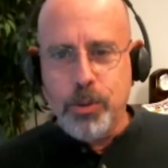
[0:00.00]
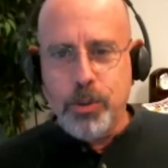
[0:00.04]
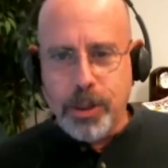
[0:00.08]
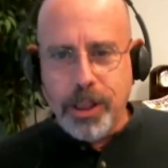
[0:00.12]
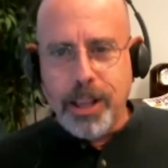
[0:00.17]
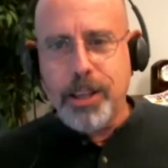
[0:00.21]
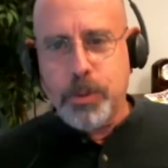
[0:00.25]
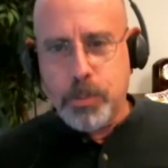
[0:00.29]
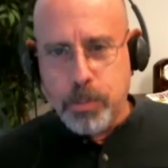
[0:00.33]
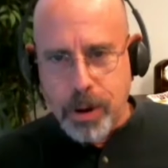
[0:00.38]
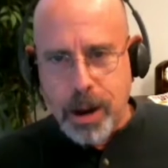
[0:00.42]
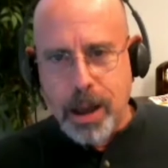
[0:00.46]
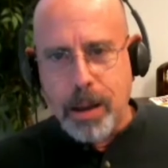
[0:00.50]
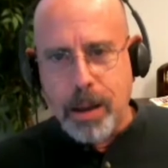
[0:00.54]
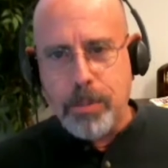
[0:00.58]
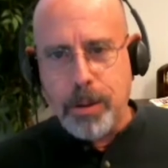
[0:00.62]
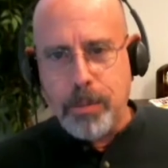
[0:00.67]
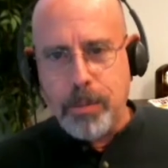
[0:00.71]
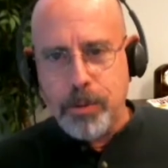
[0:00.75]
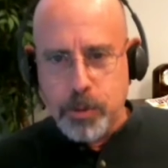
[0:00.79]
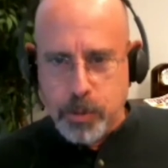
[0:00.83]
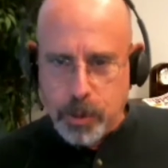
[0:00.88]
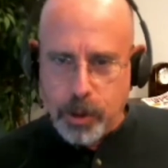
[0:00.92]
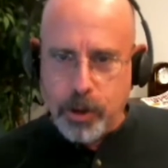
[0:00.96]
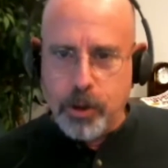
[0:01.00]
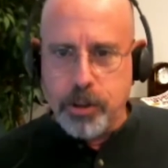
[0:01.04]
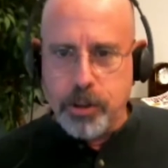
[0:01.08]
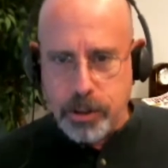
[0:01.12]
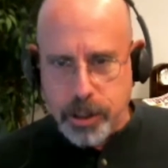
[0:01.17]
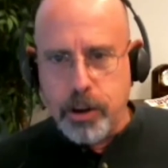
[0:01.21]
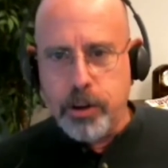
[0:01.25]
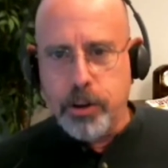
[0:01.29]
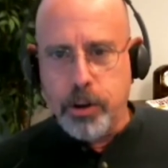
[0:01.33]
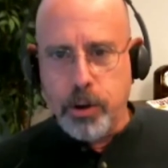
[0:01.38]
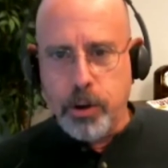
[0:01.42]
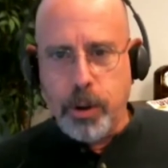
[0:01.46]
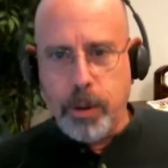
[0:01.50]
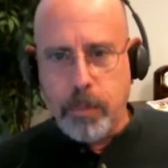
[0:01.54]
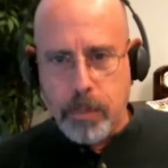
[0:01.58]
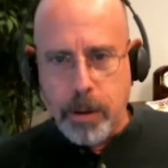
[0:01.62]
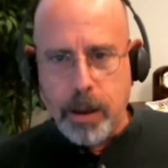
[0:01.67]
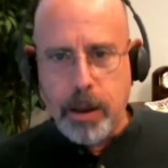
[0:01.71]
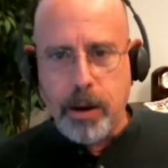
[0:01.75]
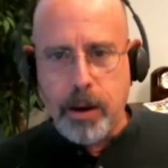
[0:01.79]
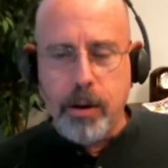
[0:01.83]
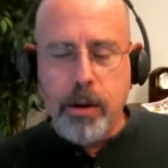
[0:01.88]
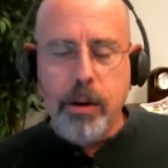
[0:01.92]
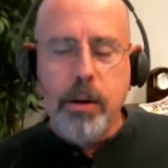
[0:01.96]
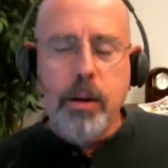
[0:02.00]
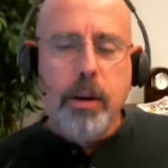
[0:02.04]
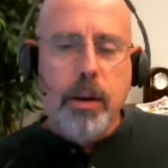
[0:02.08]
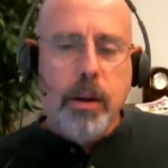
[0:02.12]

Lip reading: with less problems, because they're doing better.